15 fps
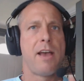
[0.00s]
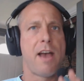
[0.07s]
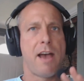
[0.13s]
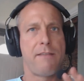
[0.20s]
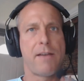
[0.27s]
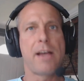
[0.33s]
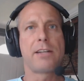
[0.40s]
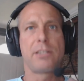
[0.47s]

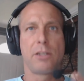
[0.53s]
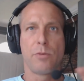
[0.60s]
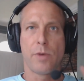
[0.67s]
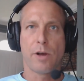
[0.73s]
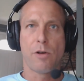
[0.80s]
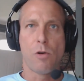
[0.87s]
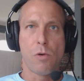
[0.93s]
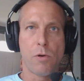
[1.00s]
I've actually
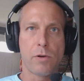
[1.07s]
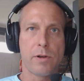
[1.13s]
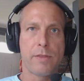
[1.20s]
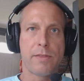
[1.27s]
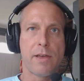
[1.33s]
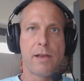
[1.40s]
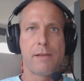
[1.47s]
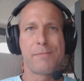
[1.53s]
recorded
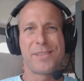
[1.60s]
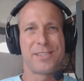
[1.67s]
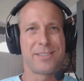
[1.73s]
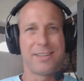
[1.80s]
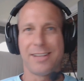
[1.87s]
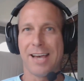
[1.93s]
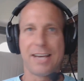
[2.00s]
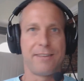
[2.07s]
them. There's a
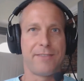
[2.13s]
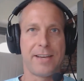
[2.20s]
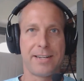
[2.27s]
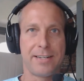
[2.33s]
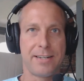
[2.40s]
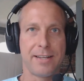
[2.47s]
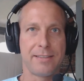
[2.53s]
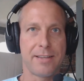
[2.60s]
lot of
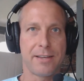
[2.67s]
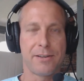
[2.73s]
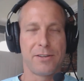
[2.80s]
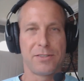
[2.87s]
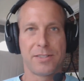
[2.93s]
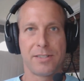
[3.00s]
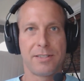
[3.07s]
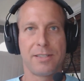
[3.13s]
editing that
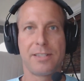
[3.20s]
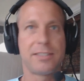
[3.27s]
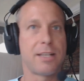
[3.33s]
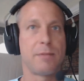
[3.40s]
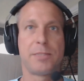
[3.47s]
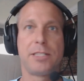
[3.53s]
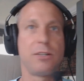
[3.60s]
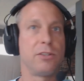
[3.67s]
goes into this.
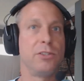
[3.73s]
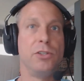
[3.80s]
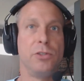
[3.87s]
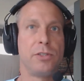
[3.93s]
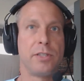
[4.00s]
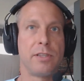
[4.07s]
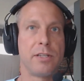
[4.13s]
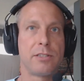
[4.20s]
I'm still new
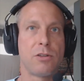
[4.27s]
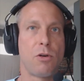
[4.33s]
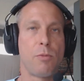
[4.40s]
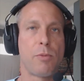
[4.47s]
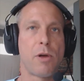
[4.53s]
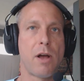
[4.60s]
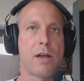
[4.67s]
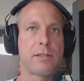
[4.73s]
to this whole
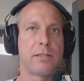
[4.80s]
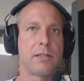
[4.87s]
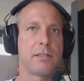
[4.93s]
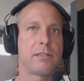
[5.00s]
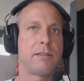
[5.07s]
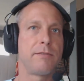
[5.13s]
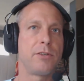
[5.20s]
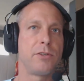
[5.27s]

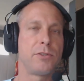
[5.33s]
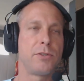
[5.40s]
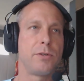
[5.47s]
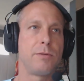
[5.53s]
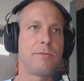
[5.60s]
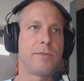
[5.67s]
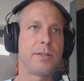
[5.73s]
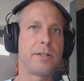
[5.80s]
process of
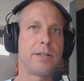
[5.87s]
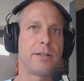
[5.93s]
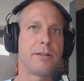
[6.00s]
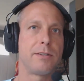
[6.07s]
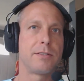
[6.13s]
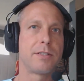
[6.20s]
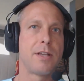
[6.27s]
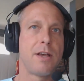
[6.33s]
YouTube
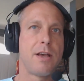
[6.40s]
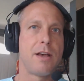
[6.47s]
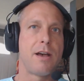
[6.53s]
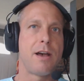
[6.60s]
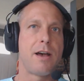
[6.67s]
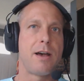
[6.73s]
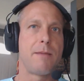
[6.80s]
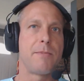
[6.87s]
videos.
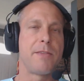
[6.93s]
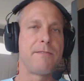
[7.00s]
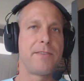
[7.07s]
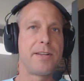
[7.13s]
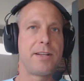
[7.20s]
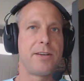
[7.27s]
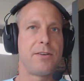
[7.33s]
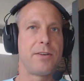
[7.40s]
The
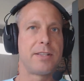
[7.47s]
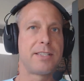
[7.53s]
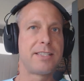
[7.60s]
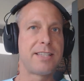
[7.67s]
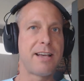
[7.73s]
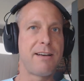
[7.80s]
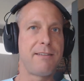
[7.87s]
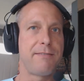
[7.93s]
video
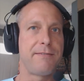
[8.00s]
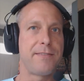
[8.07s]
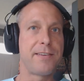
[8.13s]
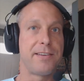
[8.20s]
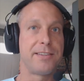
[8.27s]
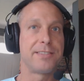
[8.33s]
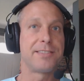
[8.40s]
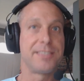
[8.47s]
itself
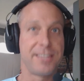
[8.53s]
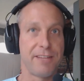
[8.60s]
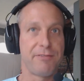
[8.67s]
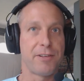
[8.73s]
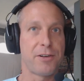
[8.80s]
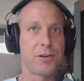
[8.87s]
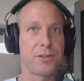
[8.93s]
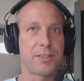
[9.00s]
is
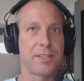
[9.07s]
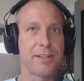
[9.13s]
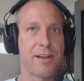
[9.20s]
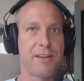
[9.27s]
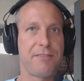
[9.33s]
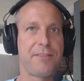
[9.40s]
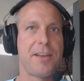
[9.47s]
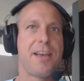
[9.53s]
difficult
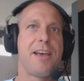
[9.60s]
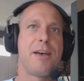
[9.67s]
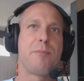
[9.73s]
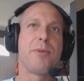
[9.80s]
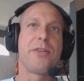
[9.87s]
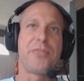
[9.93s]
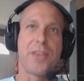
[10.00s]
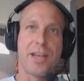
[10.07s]
enough,
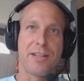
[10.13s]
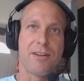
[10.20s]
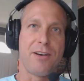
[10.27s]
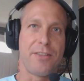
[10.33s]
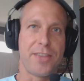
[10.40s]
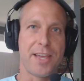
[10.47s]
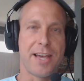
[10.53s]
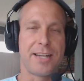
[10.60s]
but then
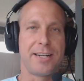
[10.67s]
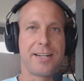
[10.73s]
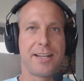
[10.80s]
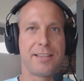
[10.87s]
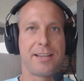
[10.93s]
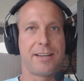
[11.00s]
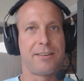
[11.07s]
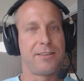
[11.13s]
all the editing
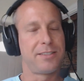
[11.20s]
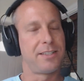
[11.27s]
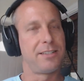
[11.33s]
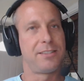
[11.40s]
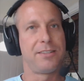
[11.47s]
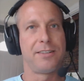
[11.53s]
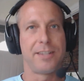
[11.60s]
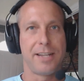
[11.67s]
that goes
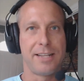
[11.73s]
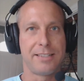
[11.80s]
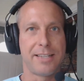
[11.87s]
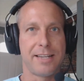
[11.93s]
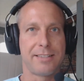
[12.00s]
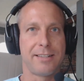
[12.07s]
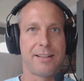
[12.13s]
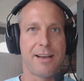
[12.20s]
into it, it
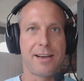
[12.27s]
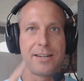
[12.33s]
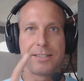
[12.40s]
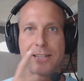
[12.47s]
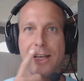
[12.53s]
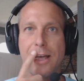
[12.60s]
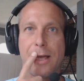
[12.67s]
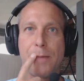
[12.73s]
takes a lot of
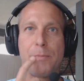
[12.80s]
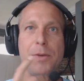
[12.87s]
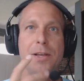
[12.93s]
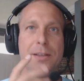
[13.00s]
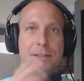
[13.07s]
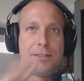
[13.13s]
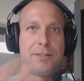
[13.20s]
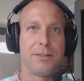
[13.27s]
time,
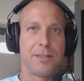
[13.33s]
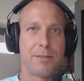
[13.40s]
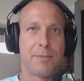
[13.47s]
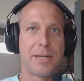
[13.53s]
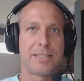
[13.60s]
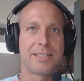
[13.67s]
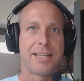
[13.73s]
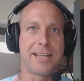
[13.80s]
doing the
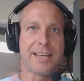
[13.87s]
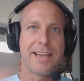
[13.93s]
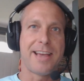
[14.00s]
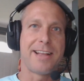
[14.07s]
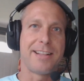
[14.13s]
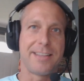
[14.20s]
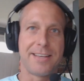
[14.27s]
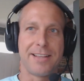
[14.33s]
best I
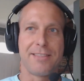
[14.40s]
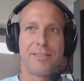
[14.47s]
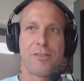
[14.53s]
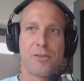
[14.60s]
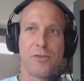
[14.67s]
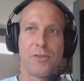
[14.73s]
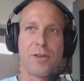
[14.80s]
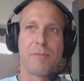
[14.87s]
can and getting
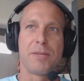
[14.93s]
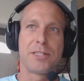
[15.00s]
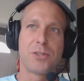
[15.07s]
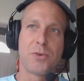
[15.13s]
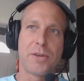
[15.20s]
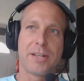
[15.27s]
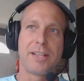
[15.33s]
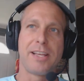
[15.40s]
through them as
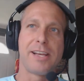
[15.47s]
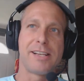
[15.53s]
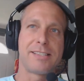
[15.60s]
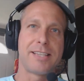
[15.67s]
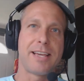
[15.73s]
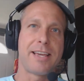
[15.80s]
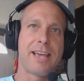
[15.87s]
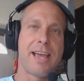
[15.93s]
quickly as
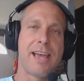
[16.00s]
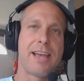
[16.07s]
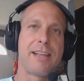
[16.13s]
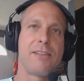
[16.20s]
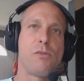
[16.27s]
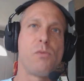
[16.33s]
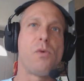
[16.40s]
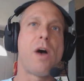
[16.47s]
I
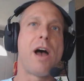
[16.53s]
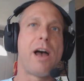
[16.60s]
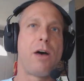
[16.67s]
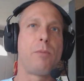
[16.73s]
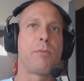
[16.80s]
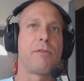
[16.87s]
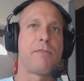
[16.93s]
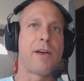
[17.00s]
can while
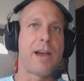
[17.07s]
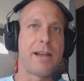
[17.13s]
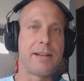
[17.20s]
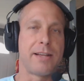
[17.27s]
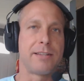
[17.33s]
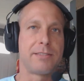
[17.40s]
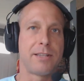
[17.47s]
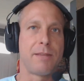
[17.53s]

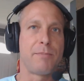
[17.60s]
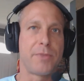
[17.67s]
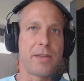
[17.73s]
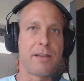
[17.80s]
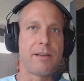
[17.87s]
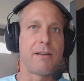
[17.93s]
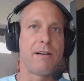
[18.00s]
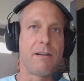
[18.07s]
providing
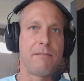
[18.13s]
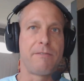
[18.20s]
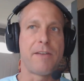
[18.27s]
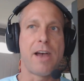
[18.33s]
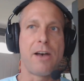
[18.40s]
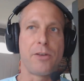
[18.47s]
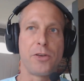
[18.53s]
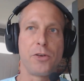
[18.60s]
something of
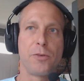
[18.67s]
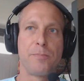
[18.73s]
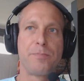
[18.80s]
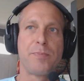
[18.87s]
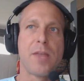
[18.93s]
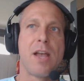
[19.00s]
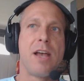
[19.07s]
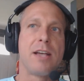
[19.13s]
value.
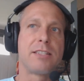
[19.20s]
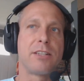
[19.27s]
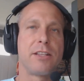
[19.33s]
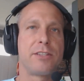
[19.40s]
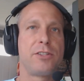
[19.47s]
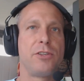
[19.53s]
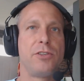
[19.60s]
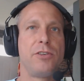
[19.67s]
So
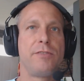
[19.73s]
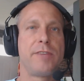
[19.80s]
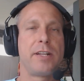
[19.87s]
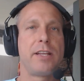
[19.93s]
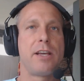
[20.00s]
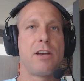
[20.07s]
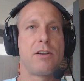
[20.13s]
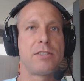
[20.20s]
the 2 new
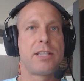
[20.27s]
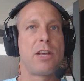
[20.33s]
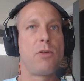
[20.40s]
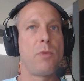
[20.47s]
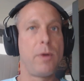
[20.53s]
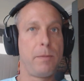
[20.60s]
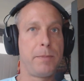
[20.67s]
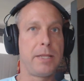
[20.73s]
videos, they
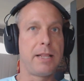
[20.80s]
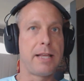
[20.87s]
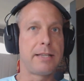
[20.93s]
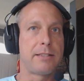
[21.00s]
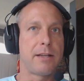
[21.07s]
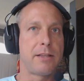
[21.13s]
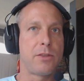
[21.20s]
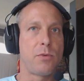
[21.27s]
will be
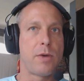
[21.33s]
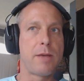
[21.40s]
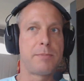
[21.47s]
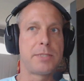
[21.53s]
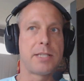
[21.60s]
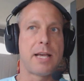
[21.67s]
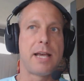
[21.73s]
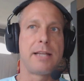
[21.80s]
linked on the
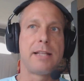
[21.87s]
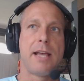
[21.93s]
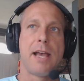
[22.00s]
website.